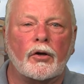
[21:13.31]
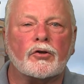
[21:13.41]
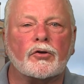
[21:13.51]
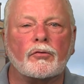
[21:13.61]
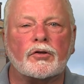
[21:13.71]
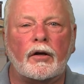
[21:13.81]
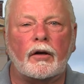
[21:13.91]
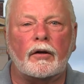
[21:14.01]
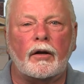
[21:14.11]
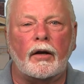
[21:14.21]
choose
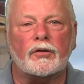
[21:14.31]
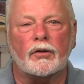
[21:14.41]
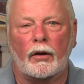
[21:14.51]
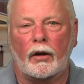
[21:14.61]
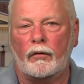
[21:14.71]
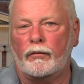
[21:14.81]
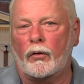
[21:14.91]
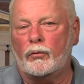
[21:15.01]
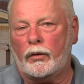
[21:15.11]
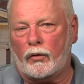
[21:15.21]
candidates, and
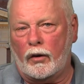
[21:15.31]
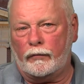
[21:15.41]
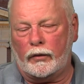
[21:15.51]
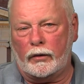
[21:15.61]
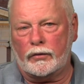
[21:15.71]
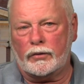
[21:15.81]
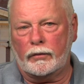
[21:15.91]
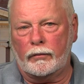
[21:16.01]
vote with confidence.